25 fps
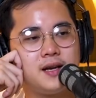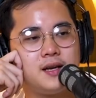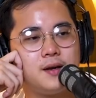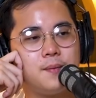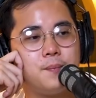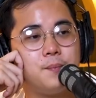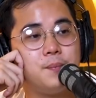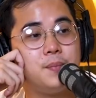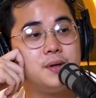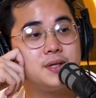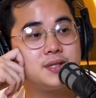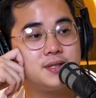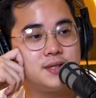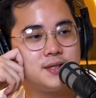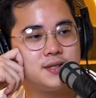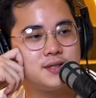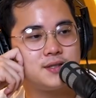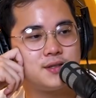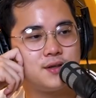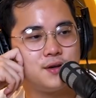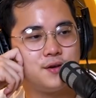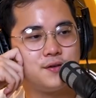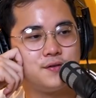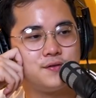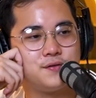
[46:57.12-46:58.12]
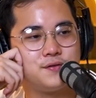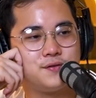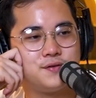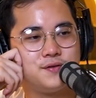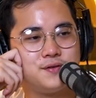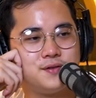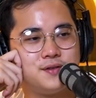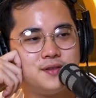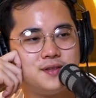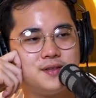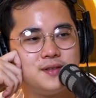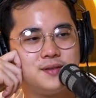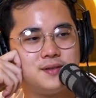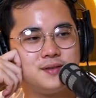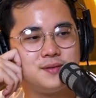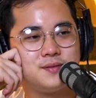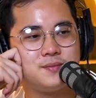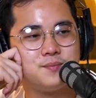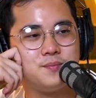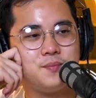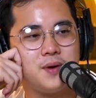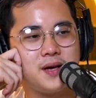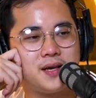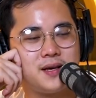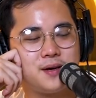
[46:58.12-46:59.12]
in the business of
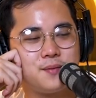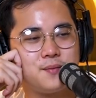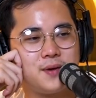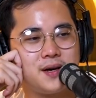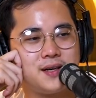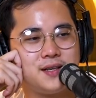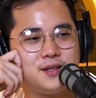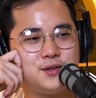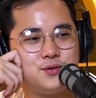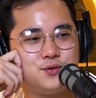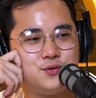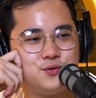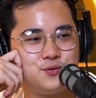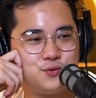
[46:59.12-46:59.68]
making money.